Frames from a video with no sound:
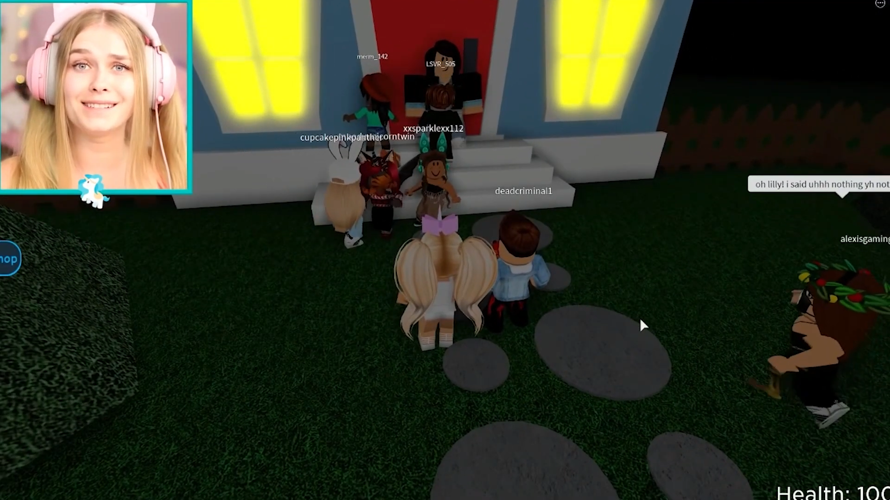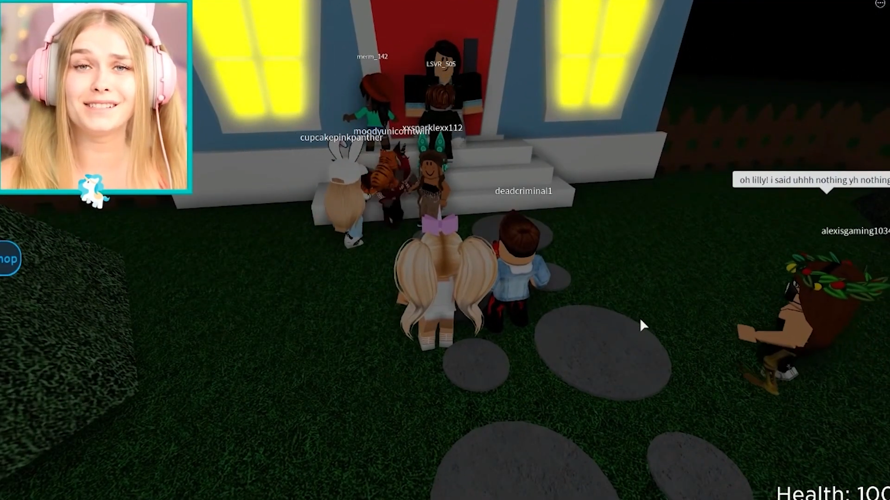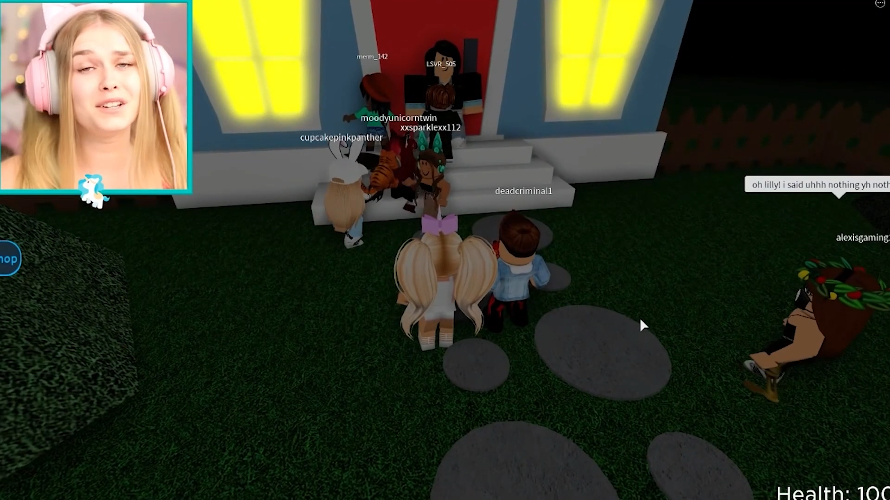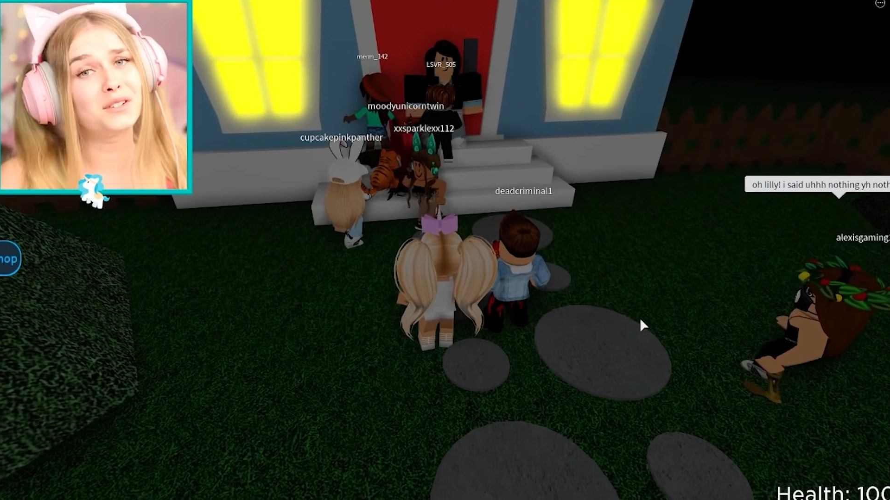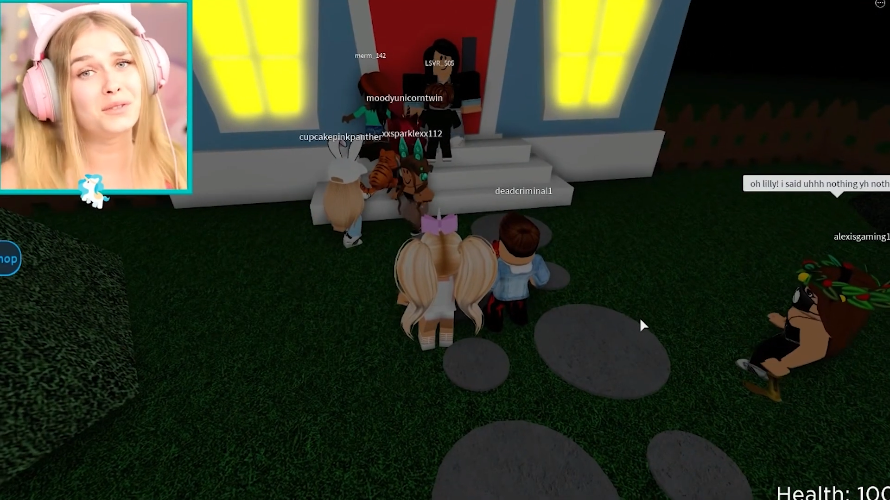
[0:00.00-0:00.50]

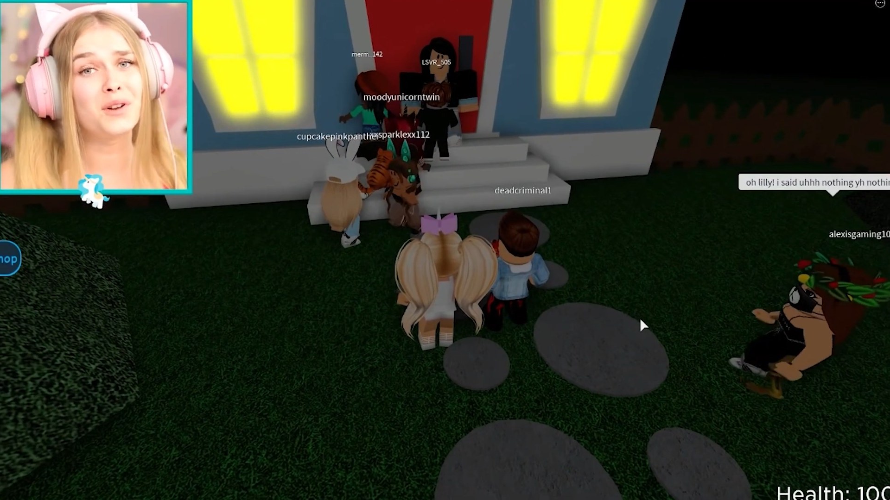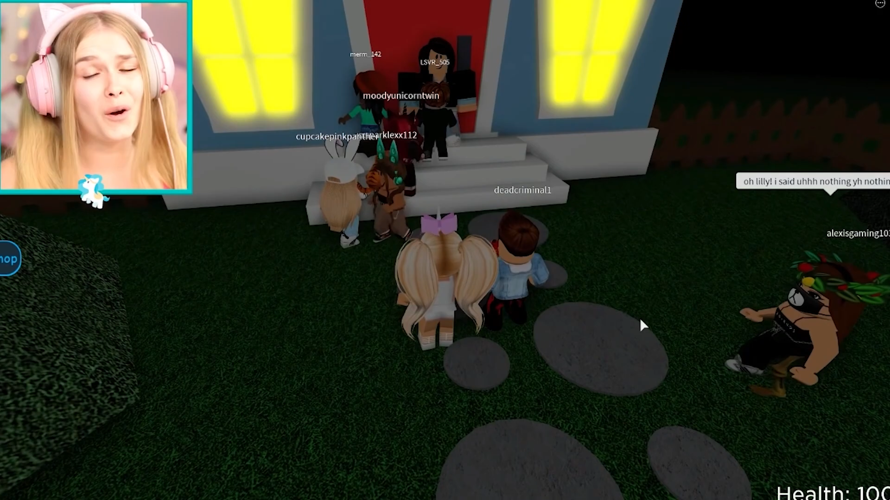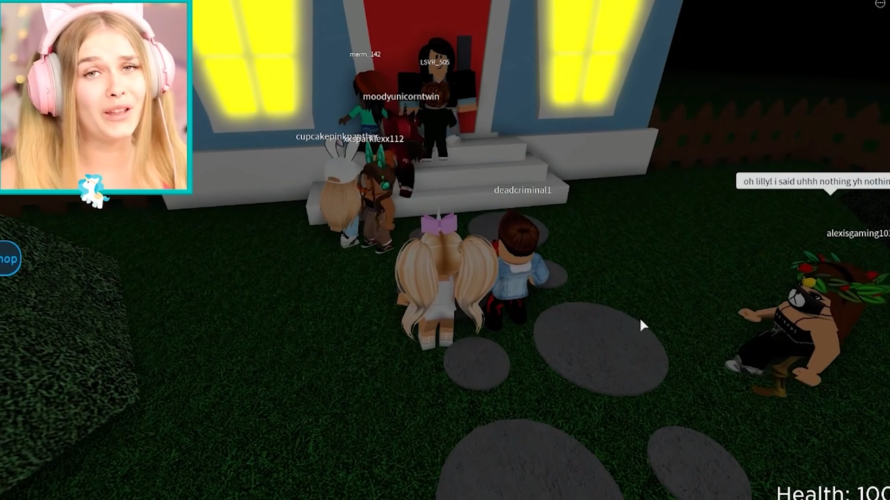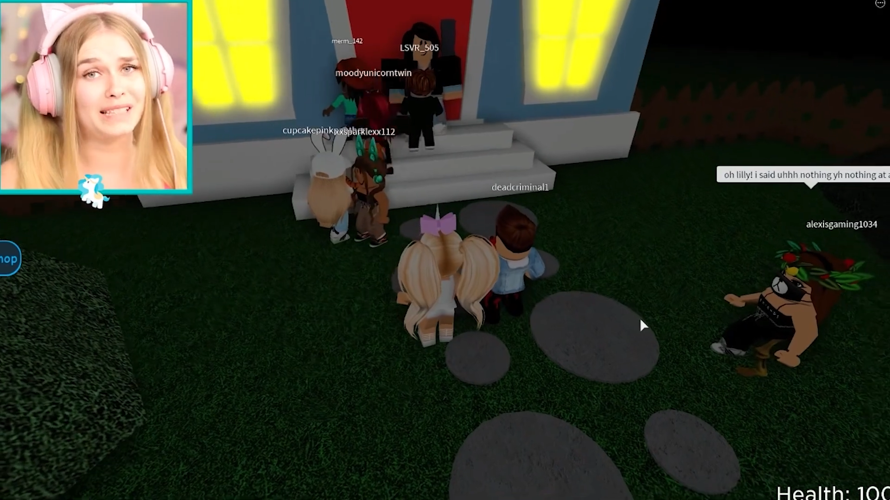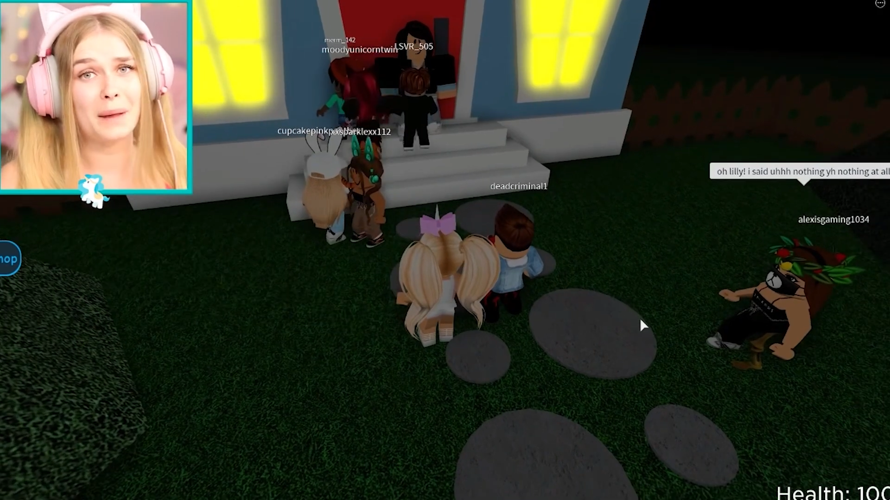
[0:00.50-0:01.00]
It has been
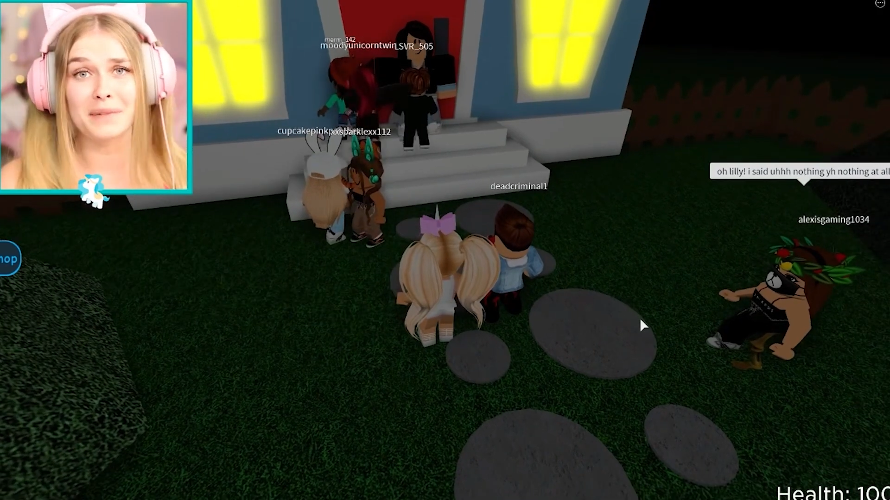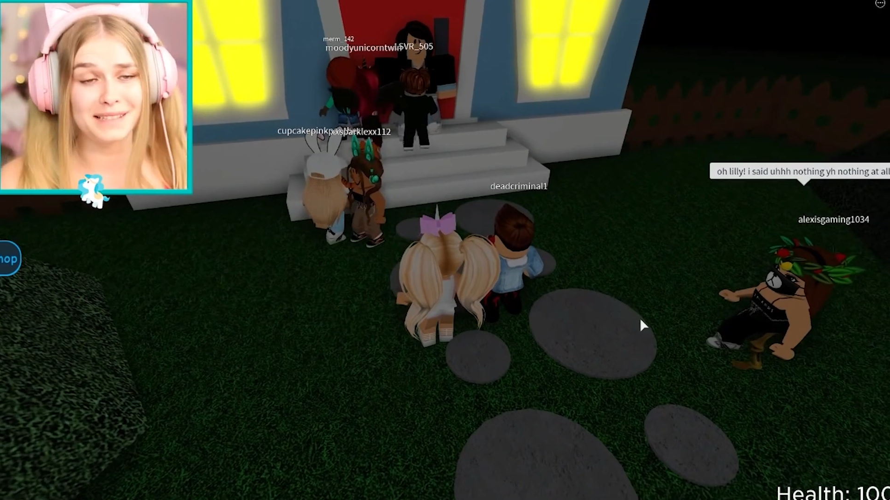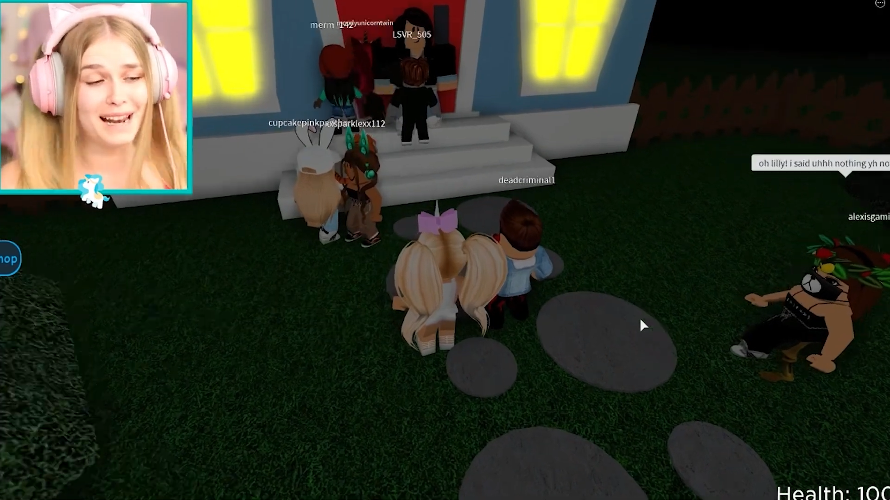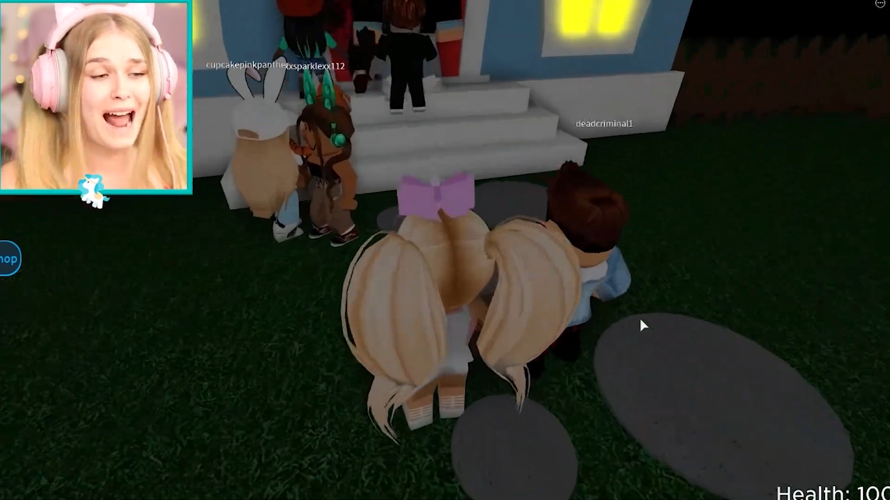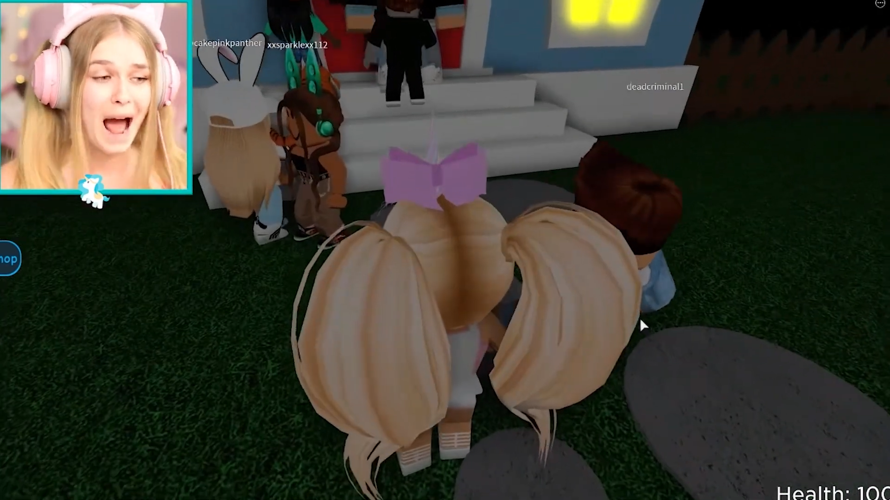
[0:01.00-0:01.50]
seven years,